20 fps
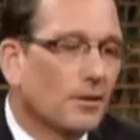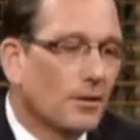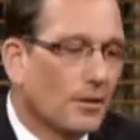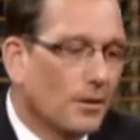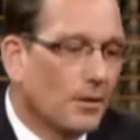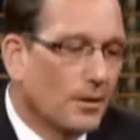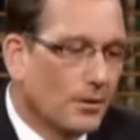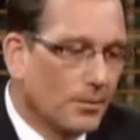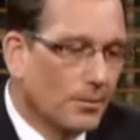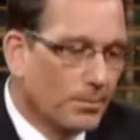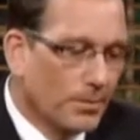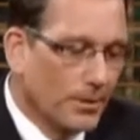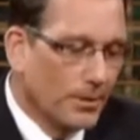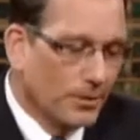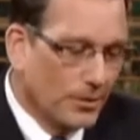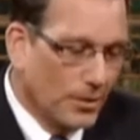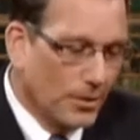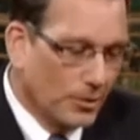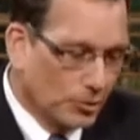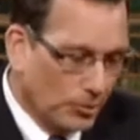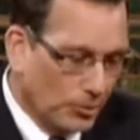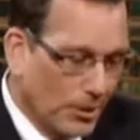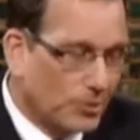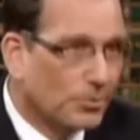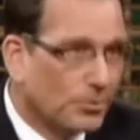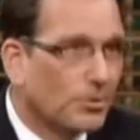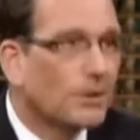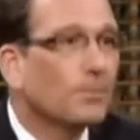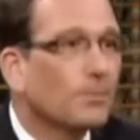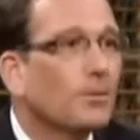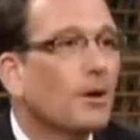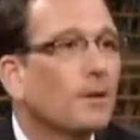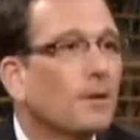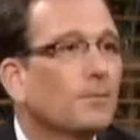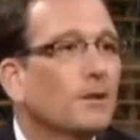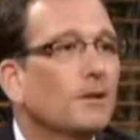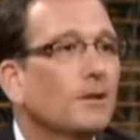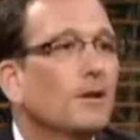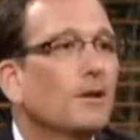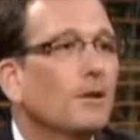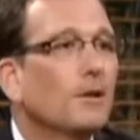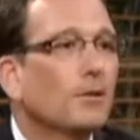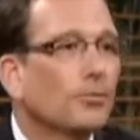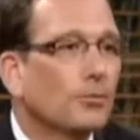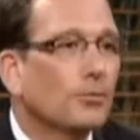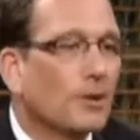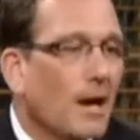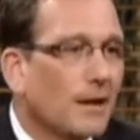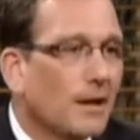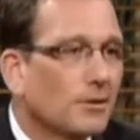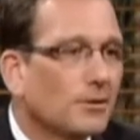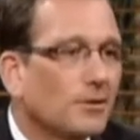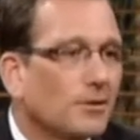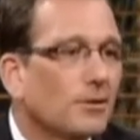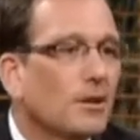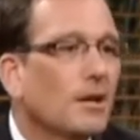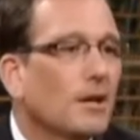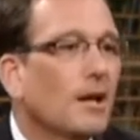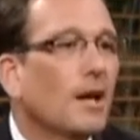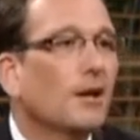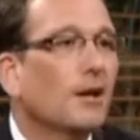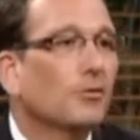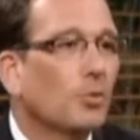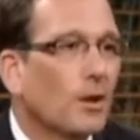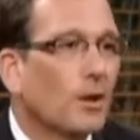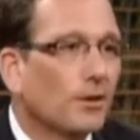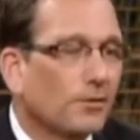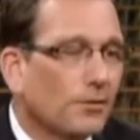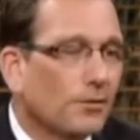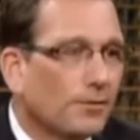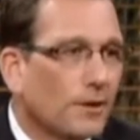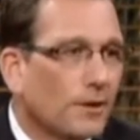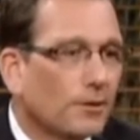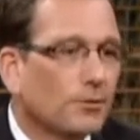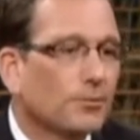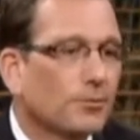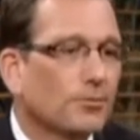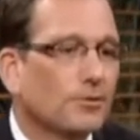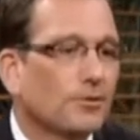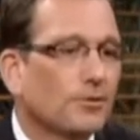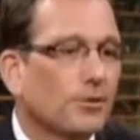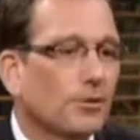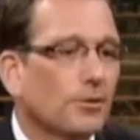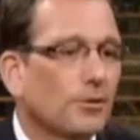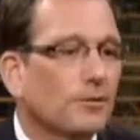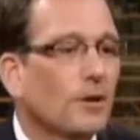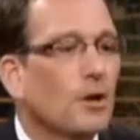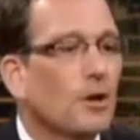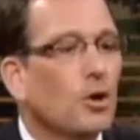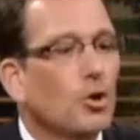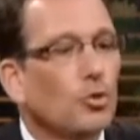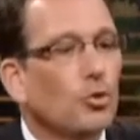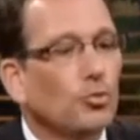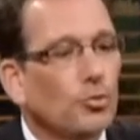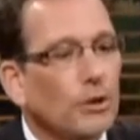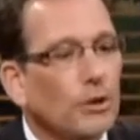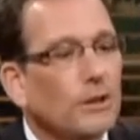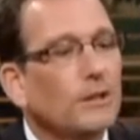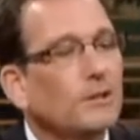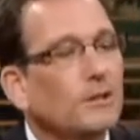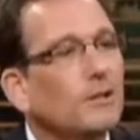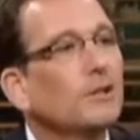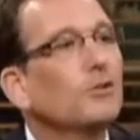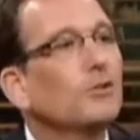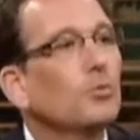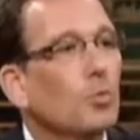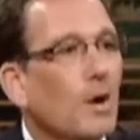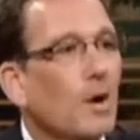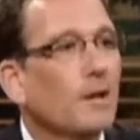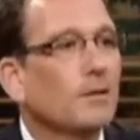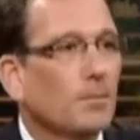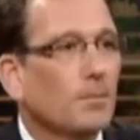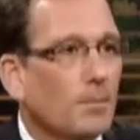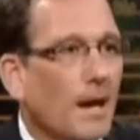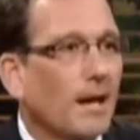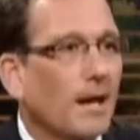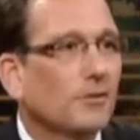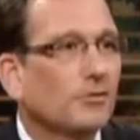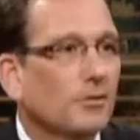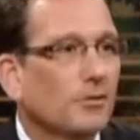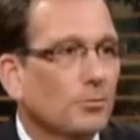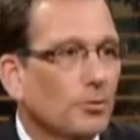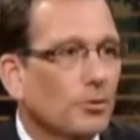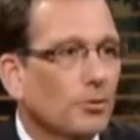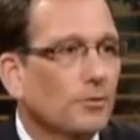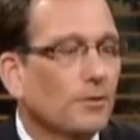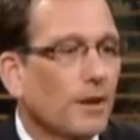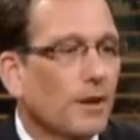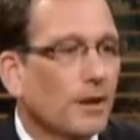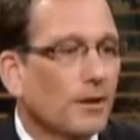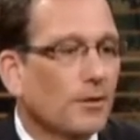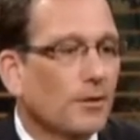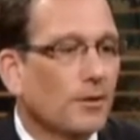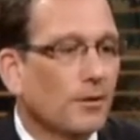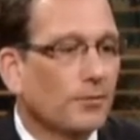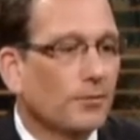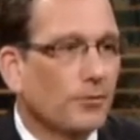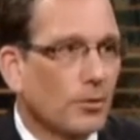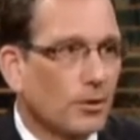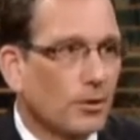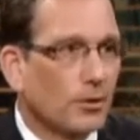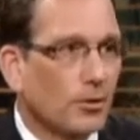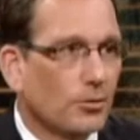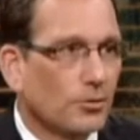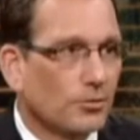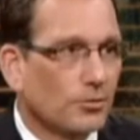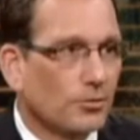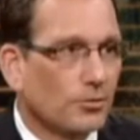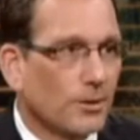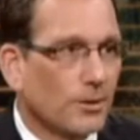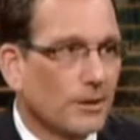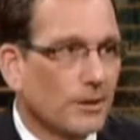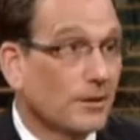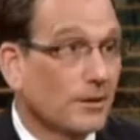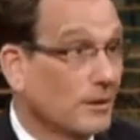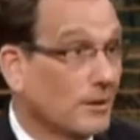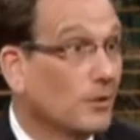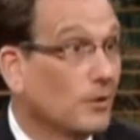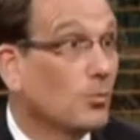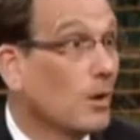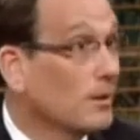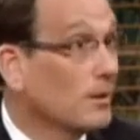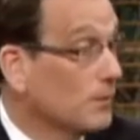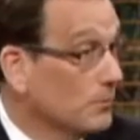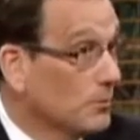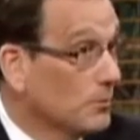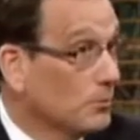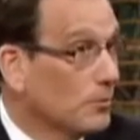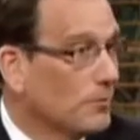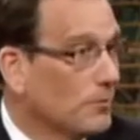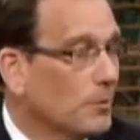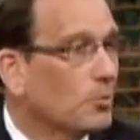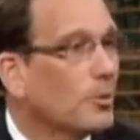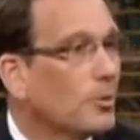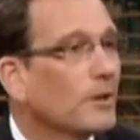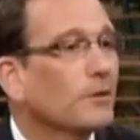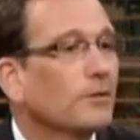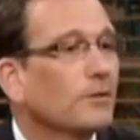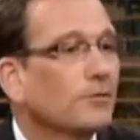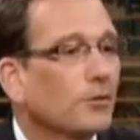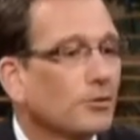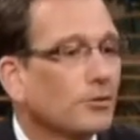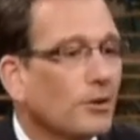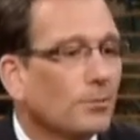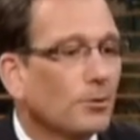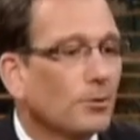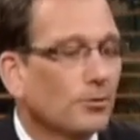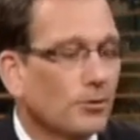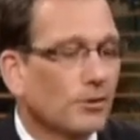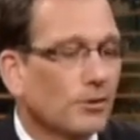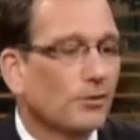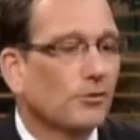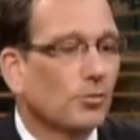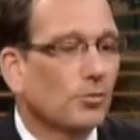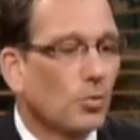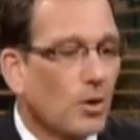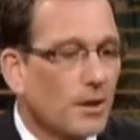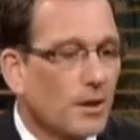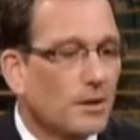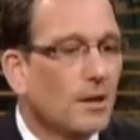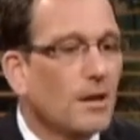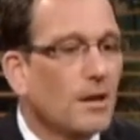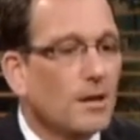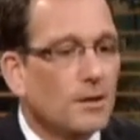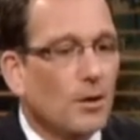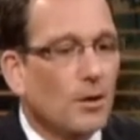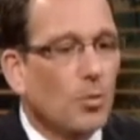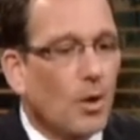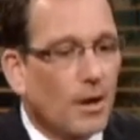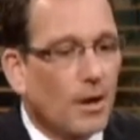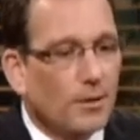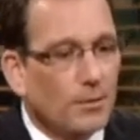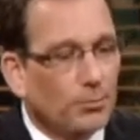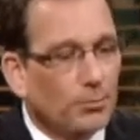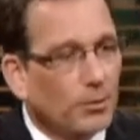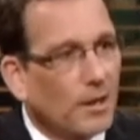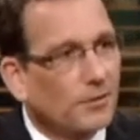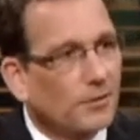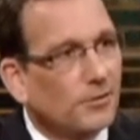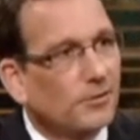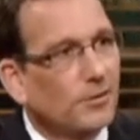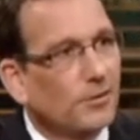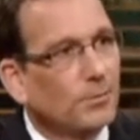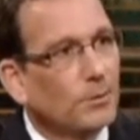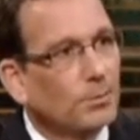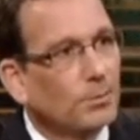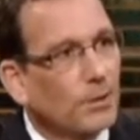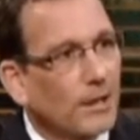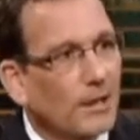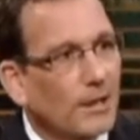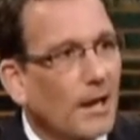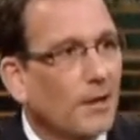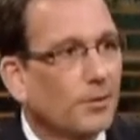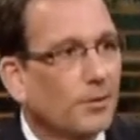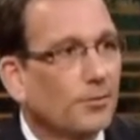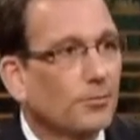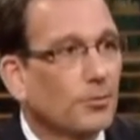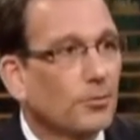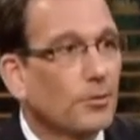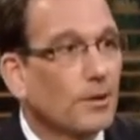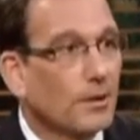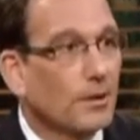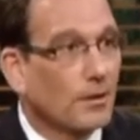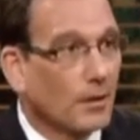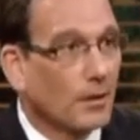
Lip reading: the Treasury Department, through Geithner, as well as the Federal Reserve, really didn't want the banks to move their foreclosures quickly. They didn't want them to move them quickly for a number of reasons. One, they wanted the process to be bled out through